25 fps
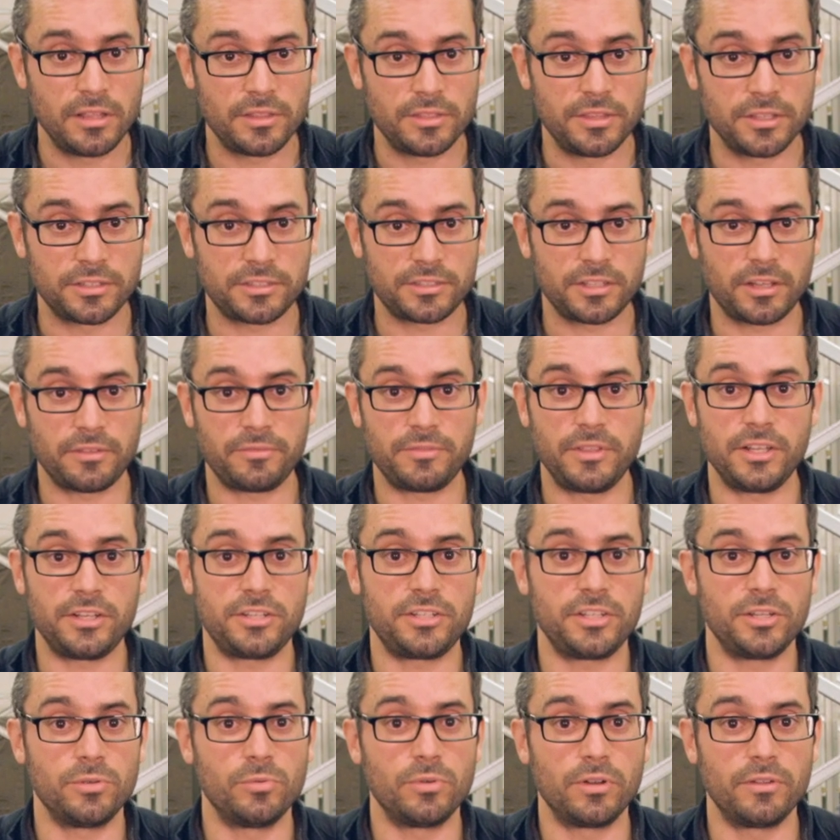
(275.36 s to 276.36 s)
the stuff that
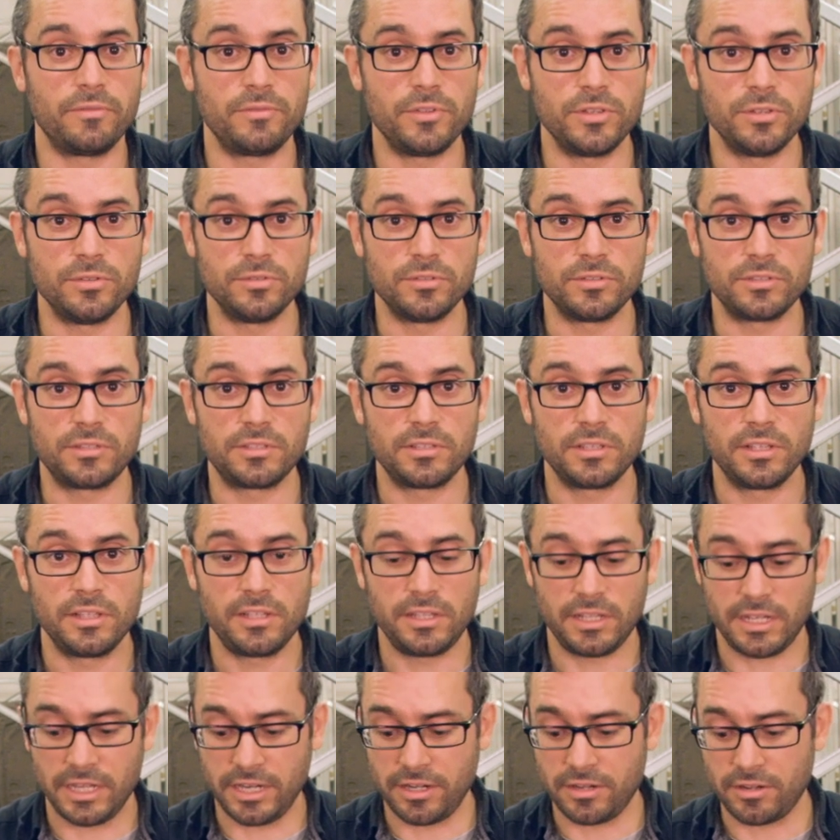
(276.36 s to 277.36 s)
she would have used
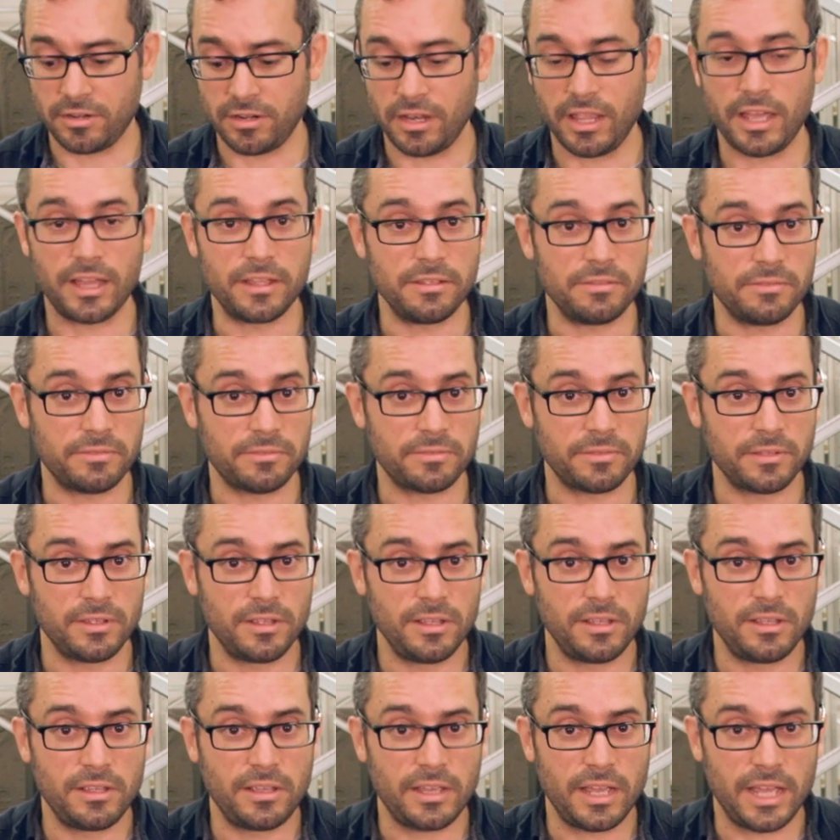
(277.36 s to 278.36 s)
in her life
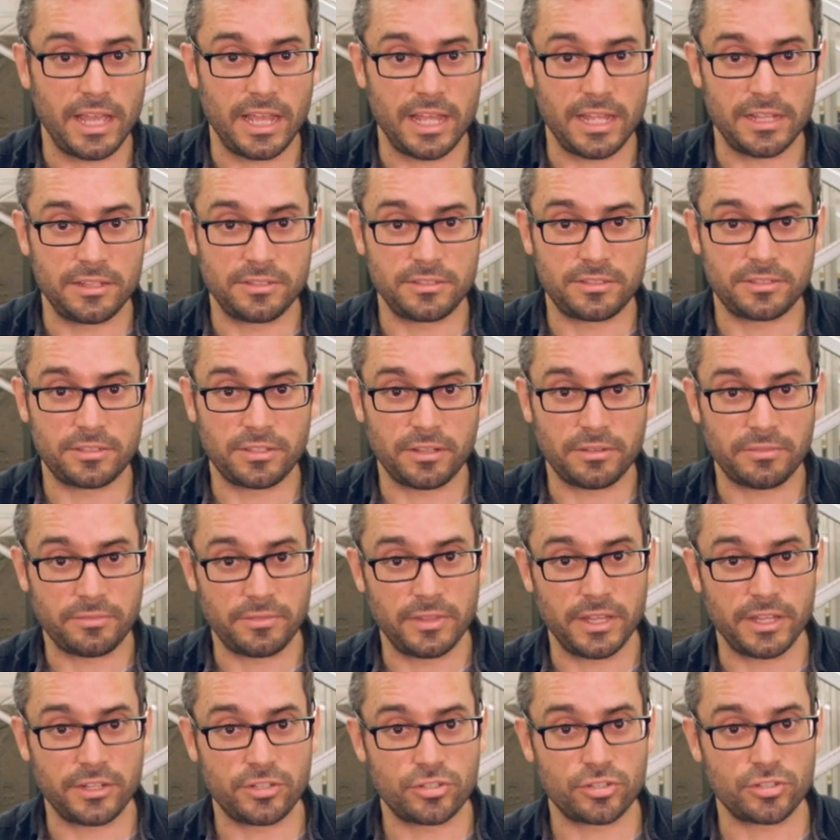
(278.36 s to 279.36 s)
and stuff
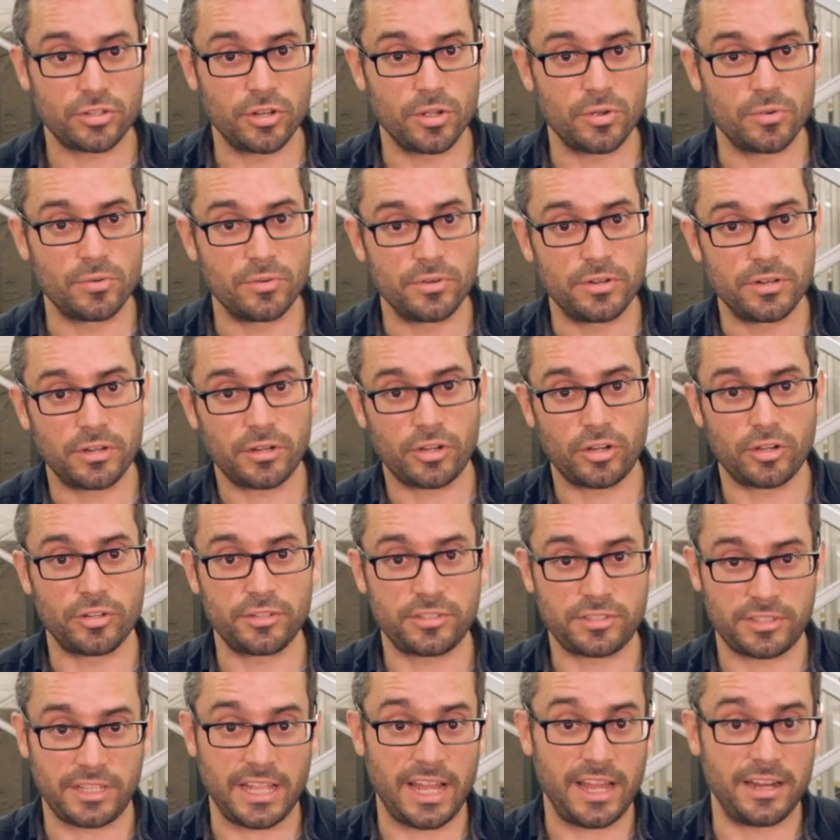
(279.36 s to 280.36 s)
that showed her
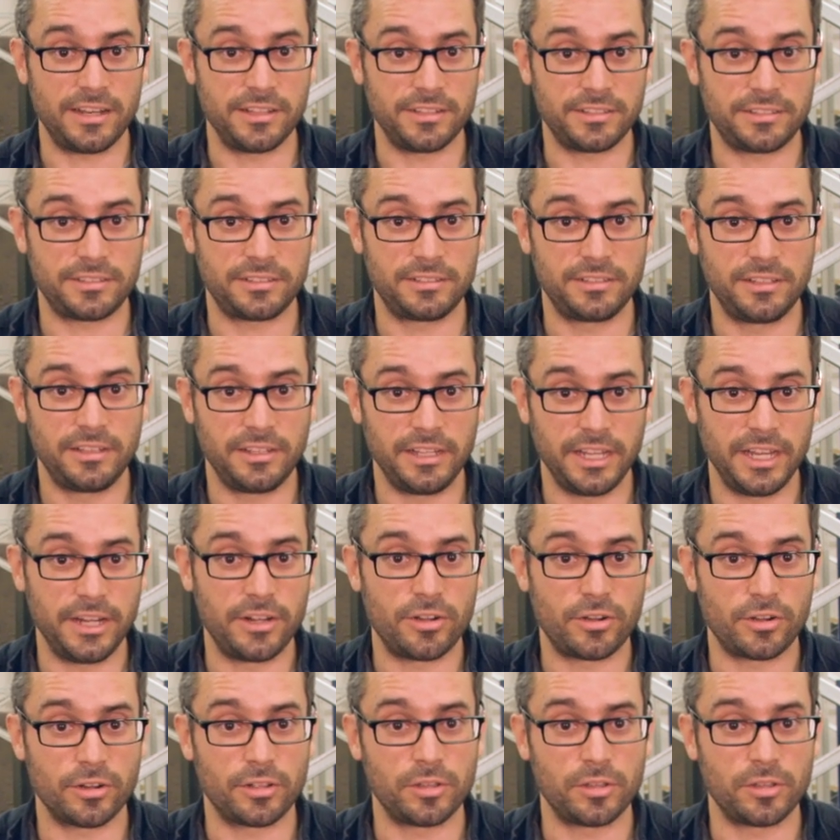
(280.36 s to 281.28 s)
status in her